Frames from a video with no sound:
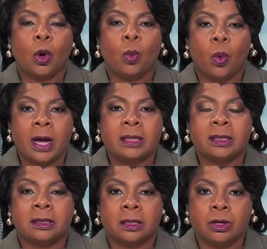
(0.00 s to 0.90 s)
What
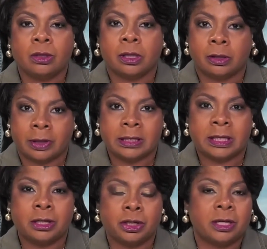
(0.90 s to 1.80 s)
does
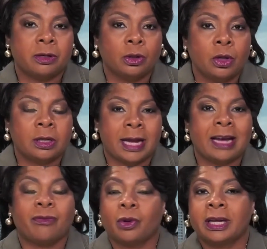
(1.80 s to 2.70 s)
denuclearization look
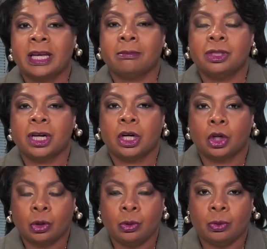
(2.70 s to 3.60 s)
like for Kim
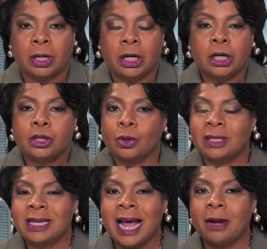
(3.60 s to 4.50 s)
Jong-un? So
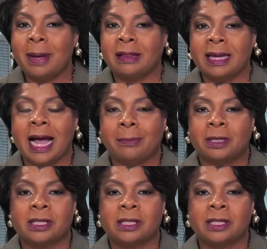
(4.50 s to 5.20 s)
it's not about the optics.